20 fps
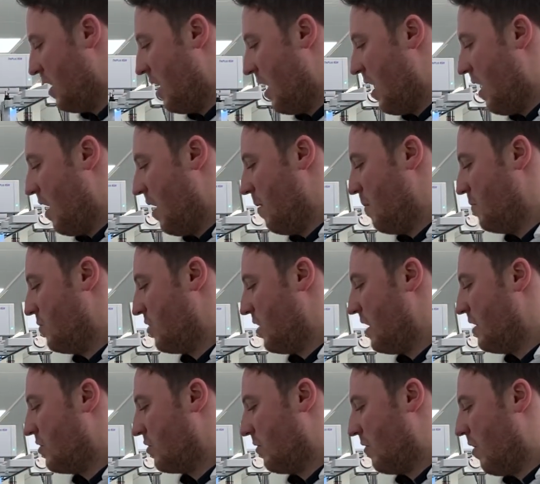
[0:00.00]

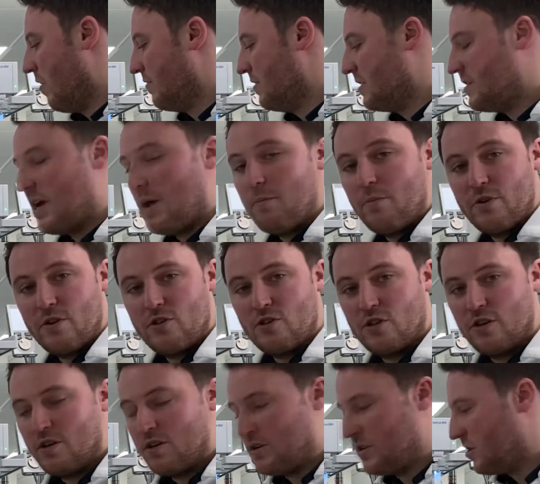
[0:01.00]
oven
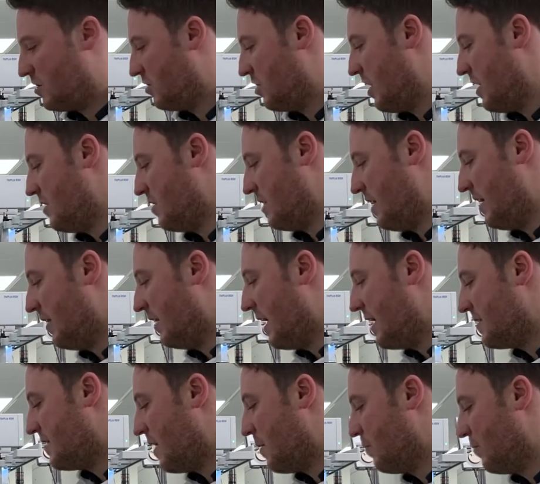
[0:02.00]
temperatures, change the
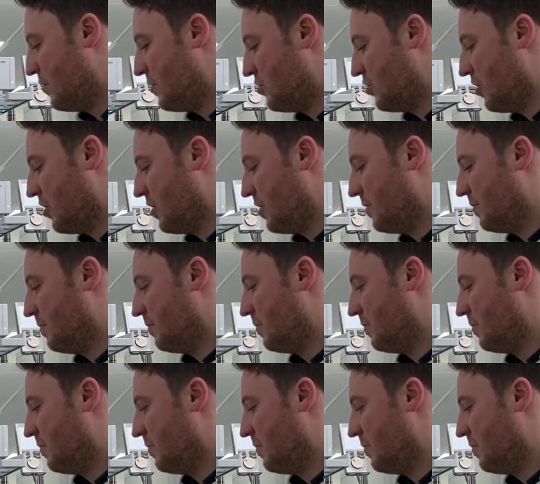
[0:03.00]
inlet temperature.